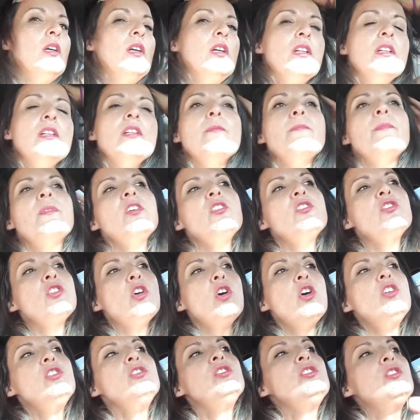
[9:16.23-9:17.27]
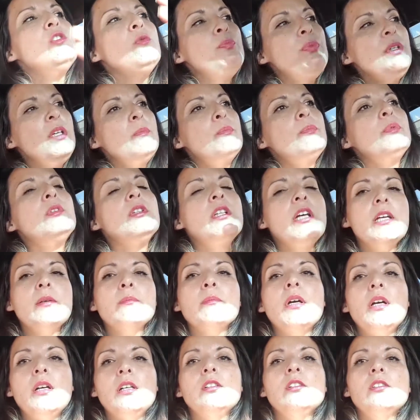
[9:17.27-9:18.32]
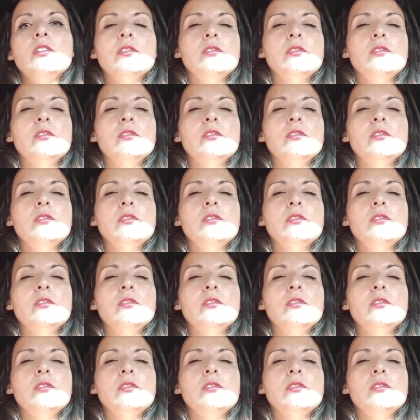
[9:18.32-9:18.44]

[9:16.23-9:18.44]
There's also people like my uncle